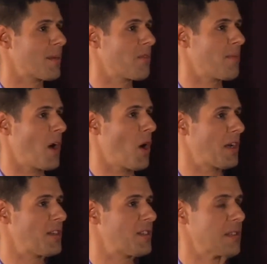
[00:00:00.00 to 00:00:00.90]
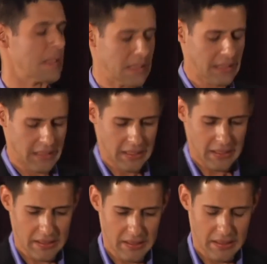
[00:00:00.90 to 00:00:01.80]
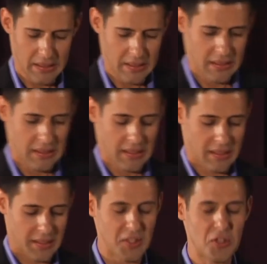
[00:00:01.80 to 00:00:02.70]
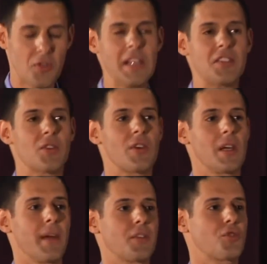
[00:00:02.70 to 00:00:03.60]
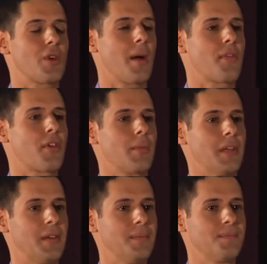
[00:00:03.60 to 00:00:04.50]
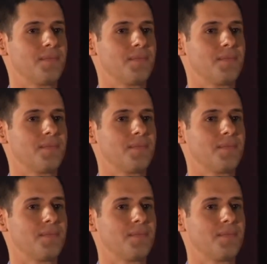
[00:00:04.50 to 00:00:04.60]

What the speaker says: some of my audiences. There's this great story about Strom Thurmond.